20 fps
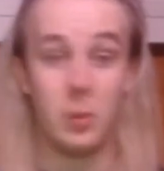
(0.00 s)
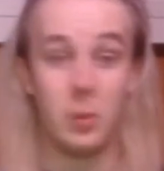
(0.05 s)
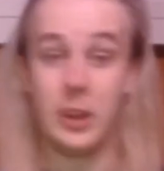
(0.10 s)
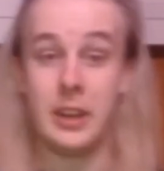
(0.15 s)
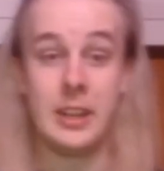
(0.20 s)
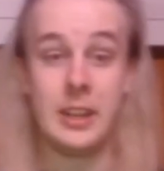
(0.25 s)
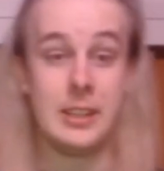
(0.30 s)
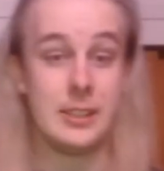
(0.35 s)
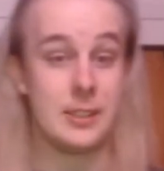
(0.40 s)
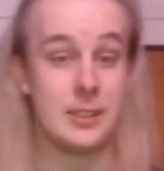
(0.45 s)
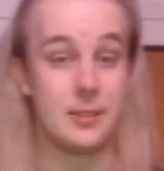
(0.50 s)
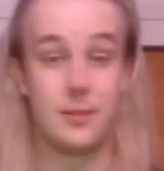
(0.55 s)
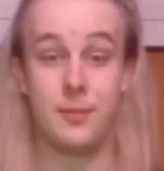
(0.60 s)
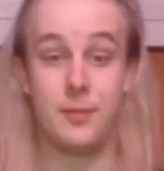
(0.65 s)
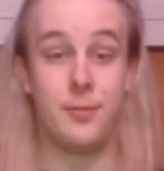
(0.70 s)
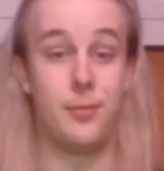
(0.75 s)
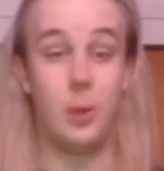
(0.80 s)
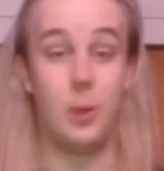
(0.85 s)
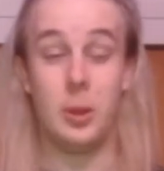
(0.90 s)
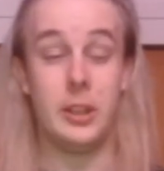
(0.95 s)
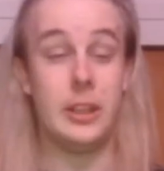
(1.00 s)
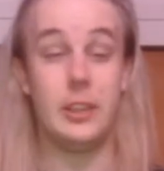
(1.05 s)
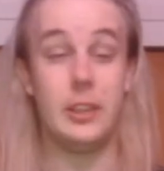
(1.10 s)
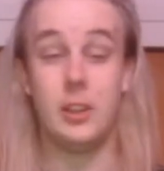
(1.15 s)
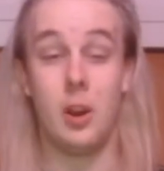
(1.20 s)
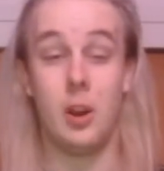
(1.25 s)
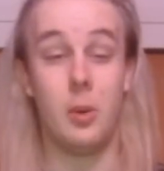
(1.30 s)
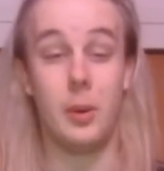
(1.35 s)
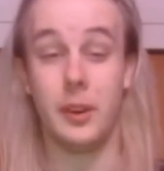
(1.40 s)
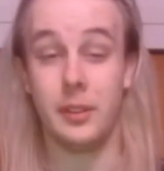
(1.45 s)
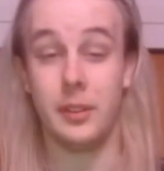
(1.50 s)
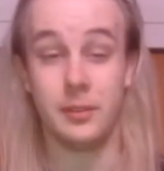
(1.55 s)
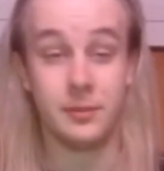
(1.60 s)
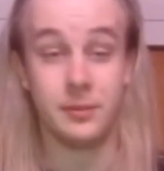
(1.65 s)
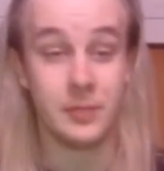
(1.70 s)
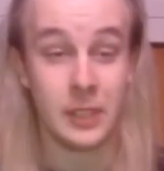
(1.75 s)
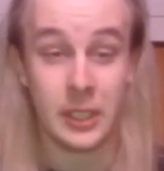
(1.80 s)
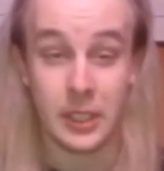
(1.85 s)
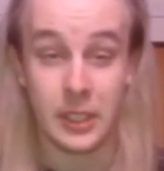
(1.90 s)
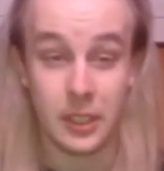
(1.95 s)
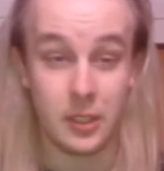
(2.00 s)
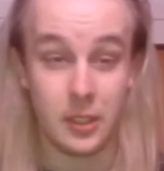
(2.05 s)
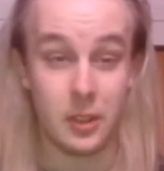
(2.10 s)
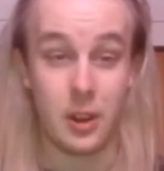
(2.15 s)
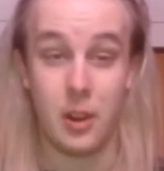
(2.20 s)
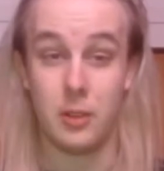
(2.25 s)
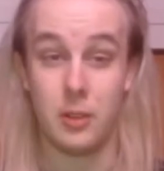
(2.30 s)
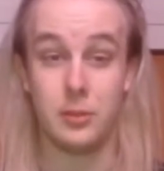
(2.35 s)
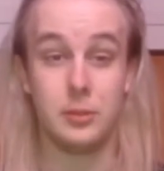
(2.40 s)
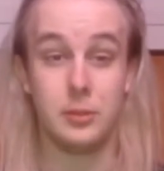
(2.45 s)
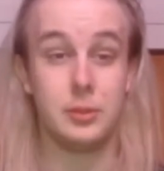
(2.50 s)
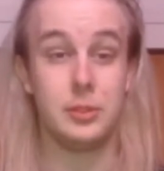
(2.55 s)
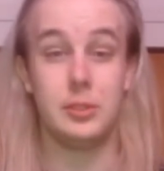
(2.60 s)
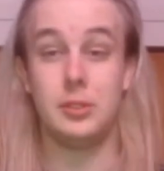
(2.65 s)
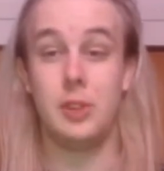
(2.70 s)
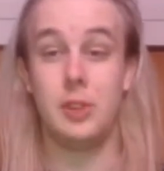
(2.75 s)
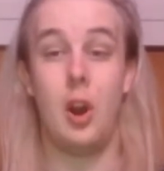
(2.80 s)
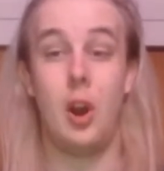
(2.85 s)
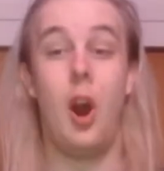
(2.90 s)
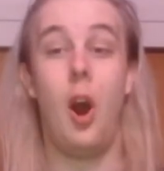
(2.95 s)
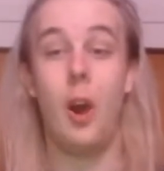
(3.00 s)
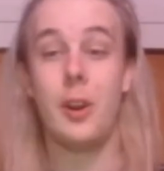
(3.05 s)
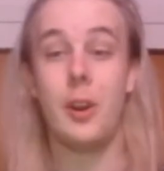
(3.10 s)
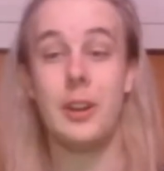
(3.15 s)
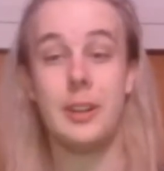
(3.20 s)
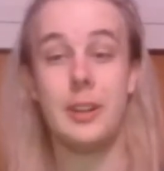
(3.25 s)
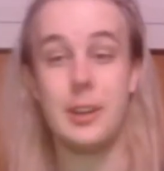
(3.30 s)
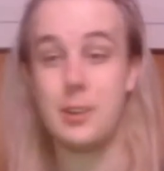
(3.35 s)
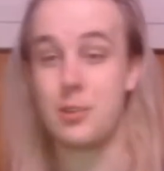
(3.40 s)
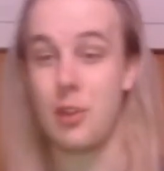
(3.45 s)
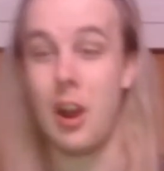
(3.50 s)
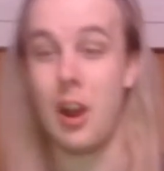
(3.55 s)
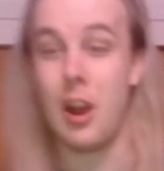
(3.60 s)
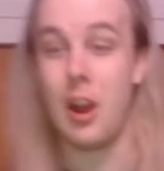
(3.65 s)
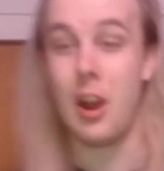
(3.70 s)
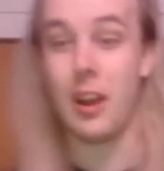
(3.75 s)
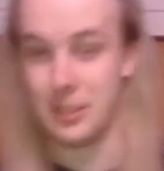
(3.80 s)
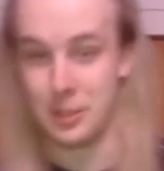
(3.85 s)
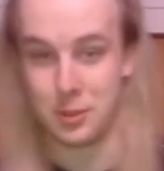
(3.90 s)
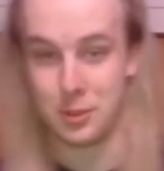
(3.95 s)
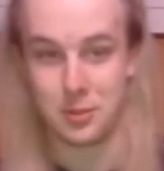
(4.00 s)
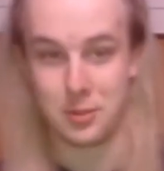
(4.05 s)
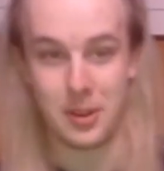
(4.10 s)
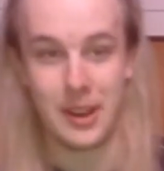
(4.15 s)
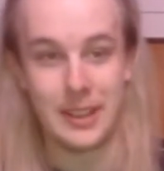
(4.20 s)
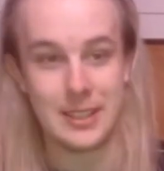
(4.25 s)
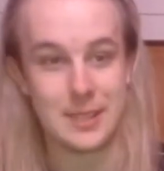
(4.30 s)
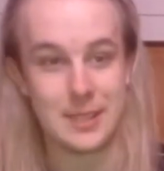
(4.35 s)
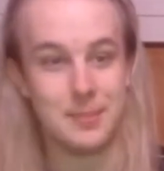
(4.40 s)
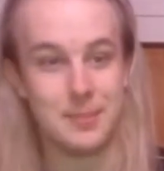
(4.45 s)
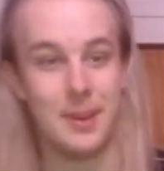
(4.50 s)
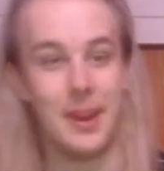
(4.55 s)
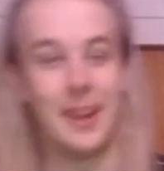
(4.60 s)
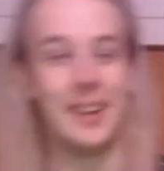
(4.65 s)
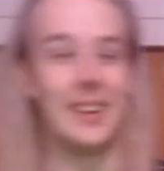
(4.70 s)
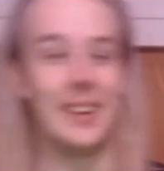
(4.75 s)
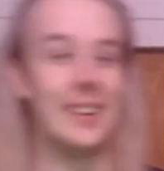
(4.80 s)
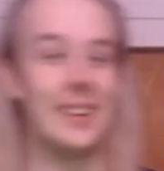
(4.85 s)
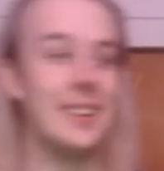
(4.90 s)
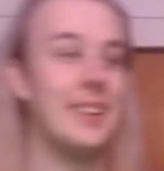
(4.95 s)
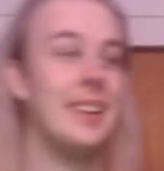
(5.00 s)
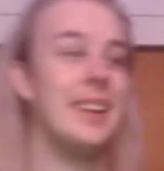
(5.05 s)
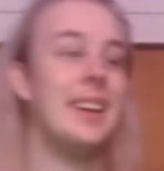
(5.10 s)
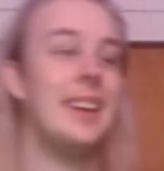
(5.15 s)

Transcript: he's fully going, you know, hard into drugs and Train Spotting.